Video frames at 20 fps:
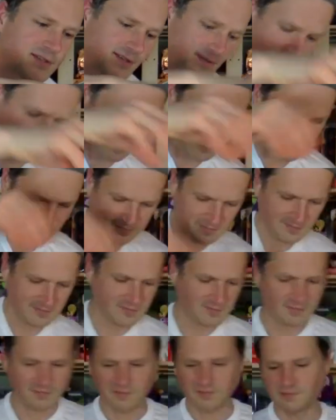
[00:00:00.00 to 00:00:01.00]

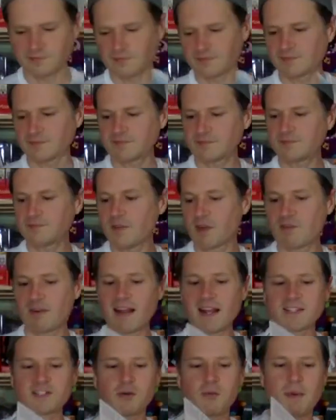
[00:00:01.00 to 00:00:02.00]
All right,
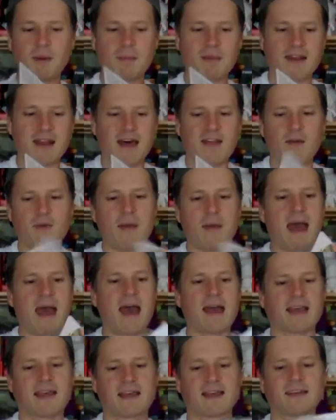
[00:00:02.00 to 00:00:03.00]
let's open up another
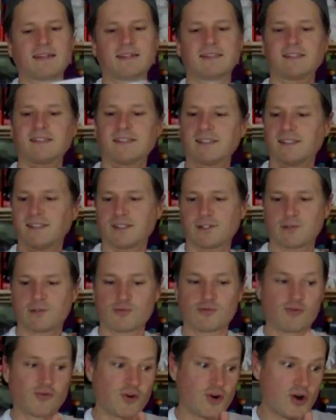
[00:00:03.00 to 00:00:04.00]
pack.
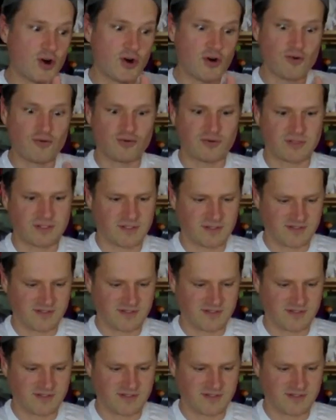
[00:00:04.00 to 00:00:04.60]
Woo!